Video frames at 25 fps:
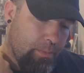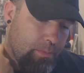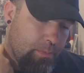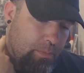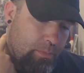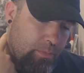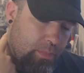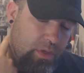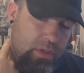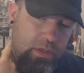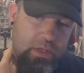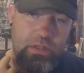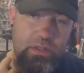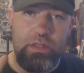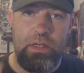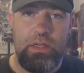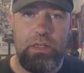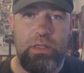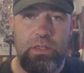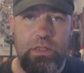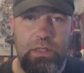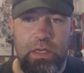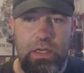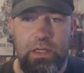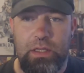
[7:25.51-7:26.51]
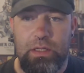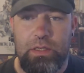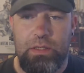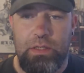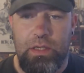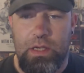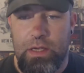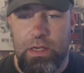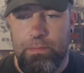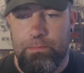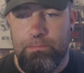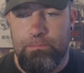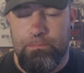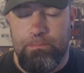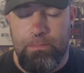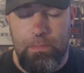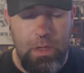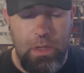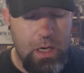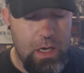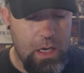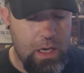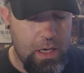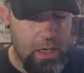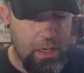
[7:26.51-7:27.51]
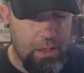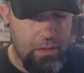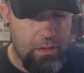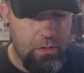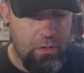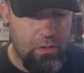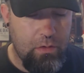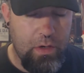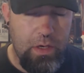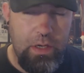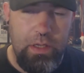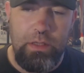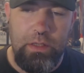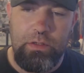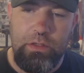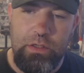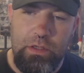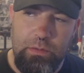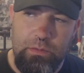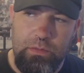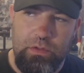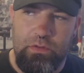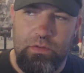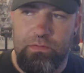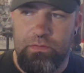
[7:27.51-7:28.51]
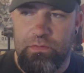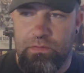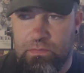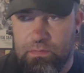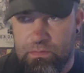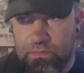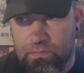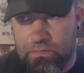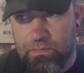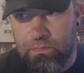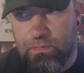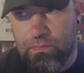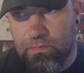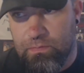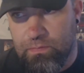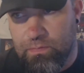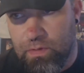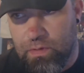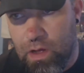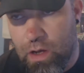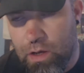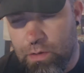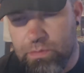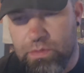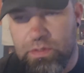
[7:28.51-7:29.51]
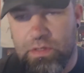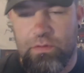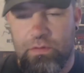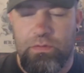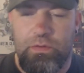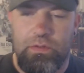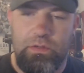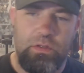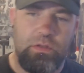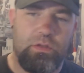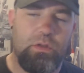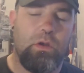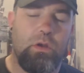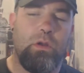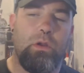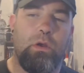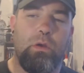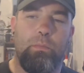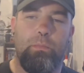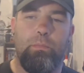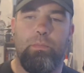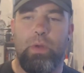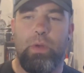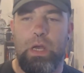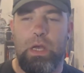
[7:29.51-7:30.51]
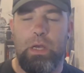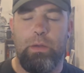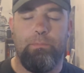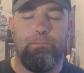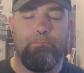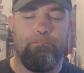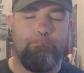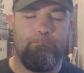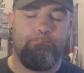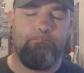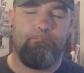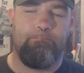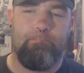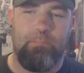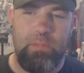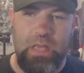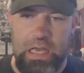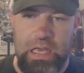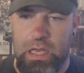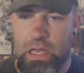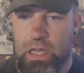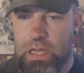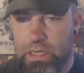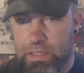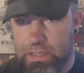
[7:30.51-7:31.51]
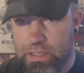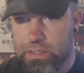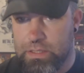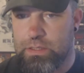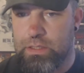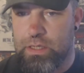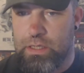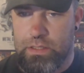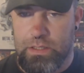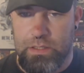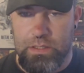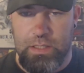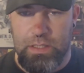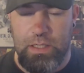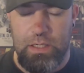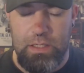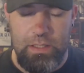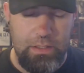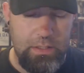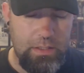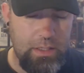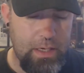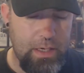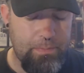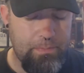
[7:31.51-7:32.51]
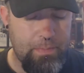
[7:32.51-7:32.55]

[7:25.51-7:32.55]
But it does taste exactly the same. Alright, in terms of ohms difference, is not a lot, but it does taste exactly the same.